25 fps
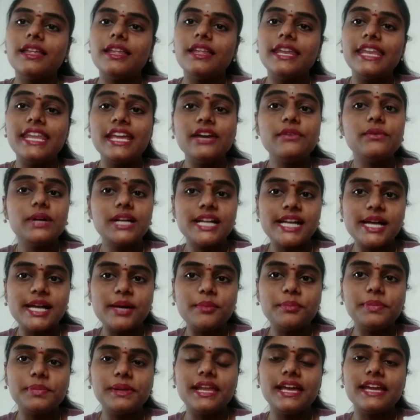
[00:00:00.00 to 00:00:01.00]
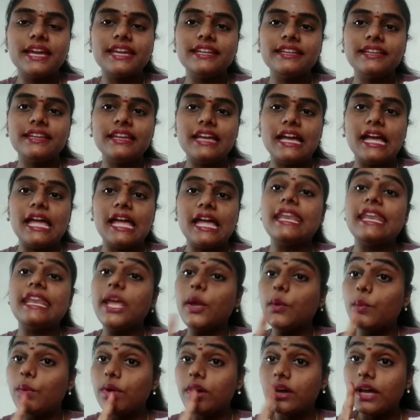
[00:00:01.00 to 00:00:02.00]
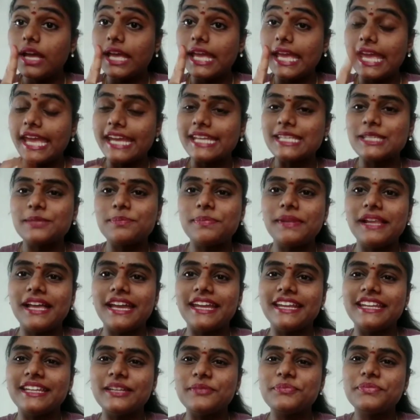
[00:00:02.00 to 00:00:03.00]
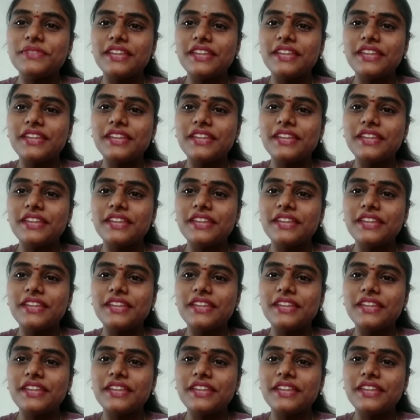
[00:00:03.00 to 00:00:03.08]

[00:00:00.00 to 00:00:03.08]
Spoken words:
Never complain and never explain.